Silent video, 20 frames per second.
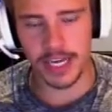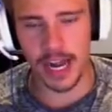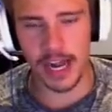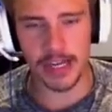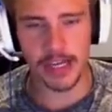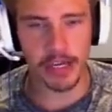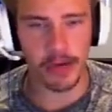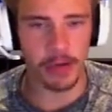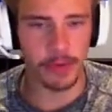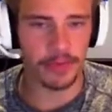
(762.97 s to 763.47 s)
the
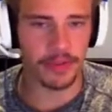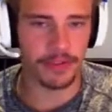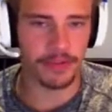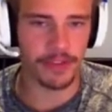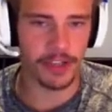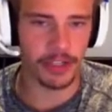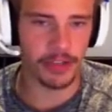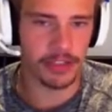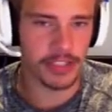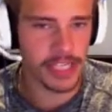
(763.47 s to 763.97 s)
guy, go up the
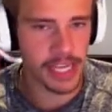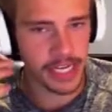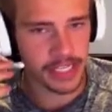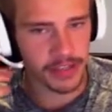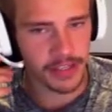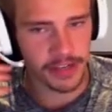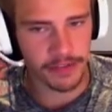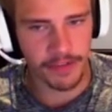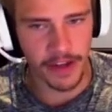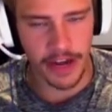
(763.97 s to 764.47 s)
field, take
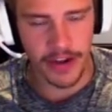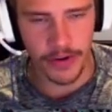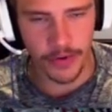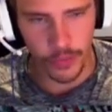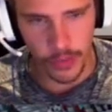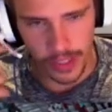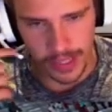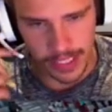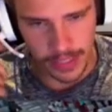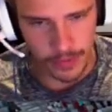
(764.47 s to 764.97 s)
the defender
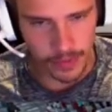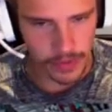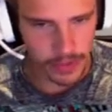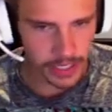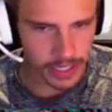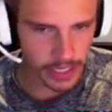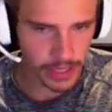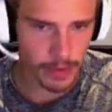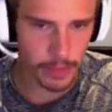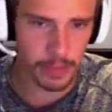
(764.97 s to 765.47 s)
with him,
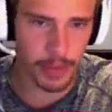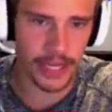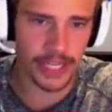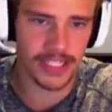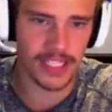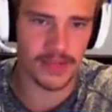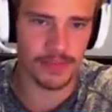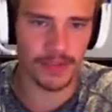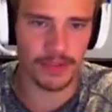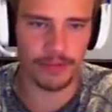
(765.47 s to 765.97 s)

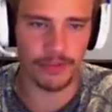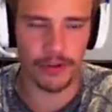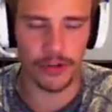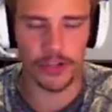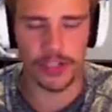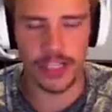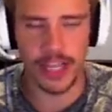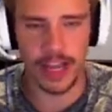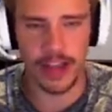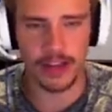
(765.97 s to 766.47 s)
picks up the
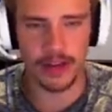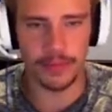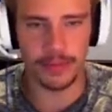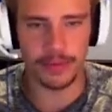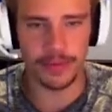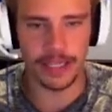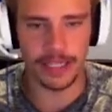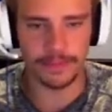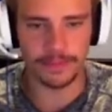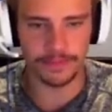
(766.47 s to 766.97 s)
first, can't
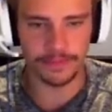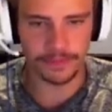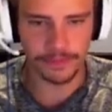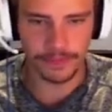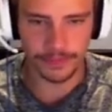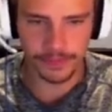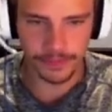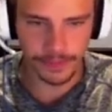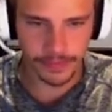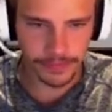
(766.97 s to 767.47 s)
complain.
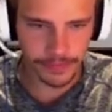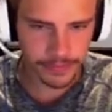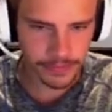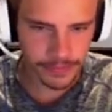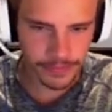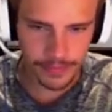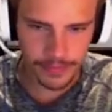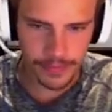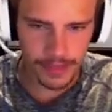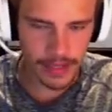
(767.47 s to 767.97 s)

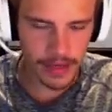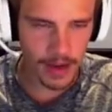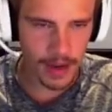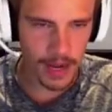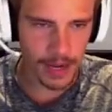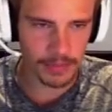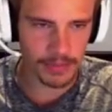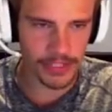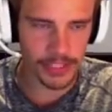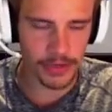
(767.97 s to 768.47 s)

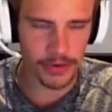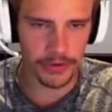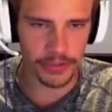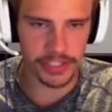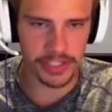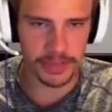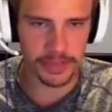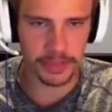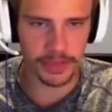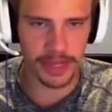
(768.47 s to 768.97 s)
I'm still
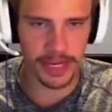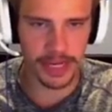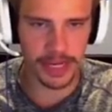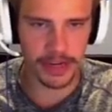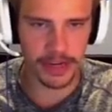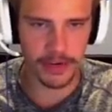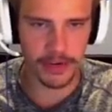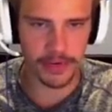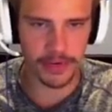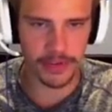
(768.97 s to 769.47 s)
just
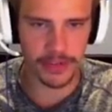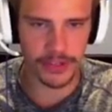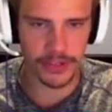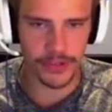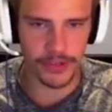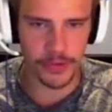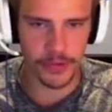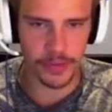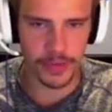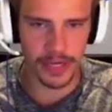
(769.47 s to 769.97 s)
complaining over the
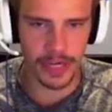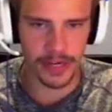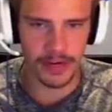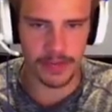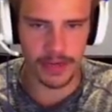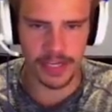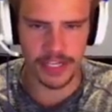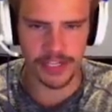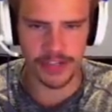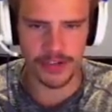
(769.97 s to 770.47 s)
stupid
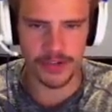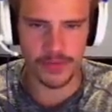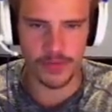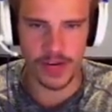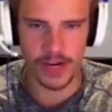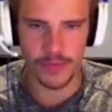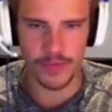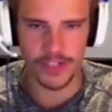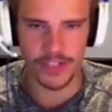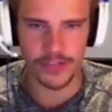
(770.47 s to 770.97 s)
animation on
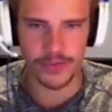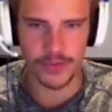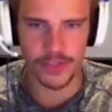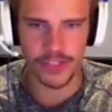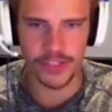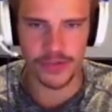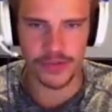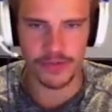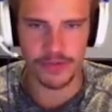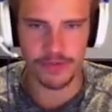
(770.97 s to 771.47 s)
why we'd
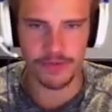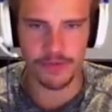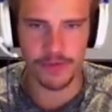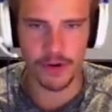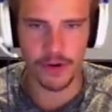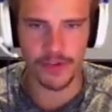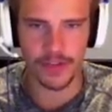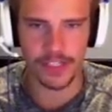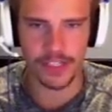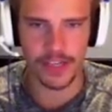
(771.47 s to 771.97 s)
switch to the
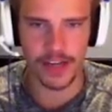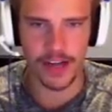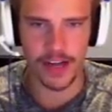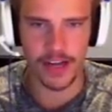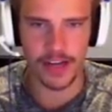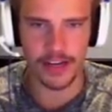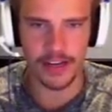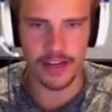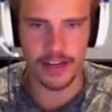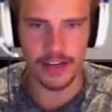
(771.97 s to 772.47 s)
farthest
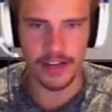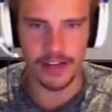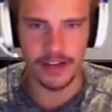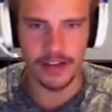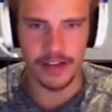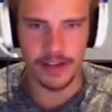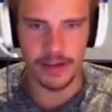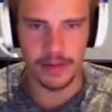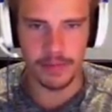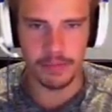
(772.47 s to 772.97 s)
guy.
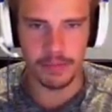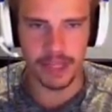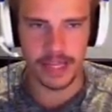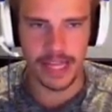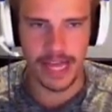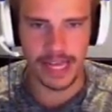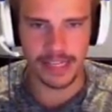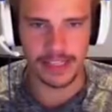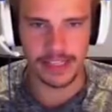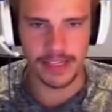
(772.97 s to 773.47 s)
But
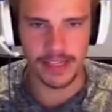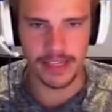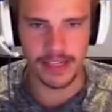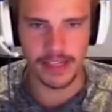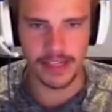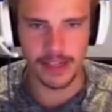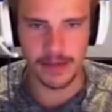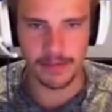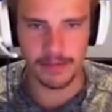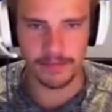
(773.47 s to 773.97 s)
that's,
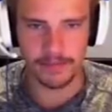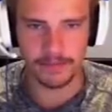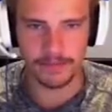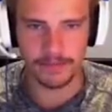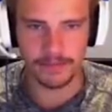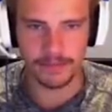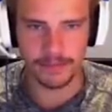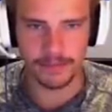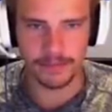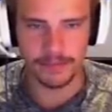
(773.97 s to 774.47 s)
um,
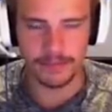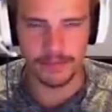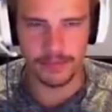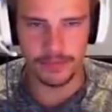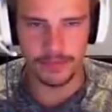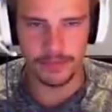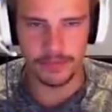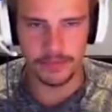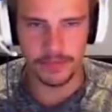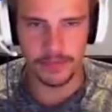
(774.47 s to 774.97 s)

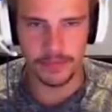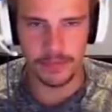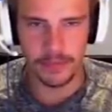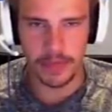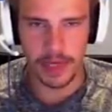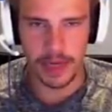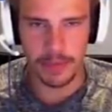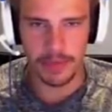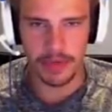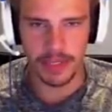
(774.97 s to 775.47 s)

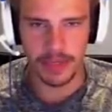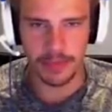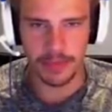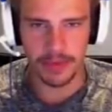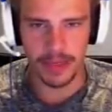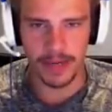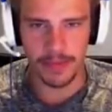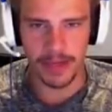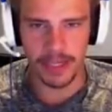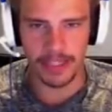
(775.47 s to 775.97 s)
I'm going to
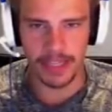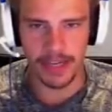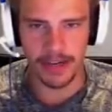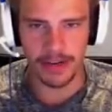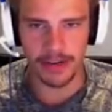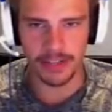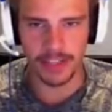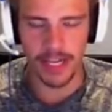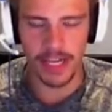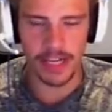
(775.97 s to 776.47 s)
complain about that
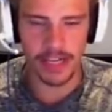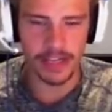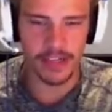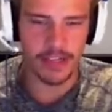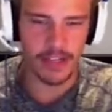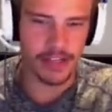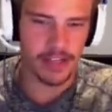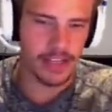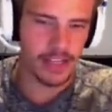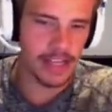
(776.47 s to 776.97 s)
all day.
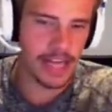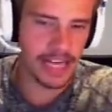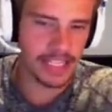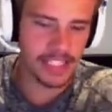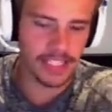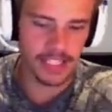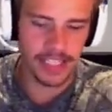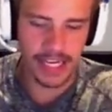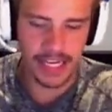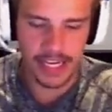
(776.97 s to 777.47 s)

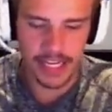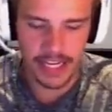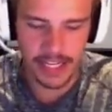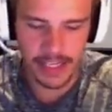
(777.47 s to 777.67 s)
That's a late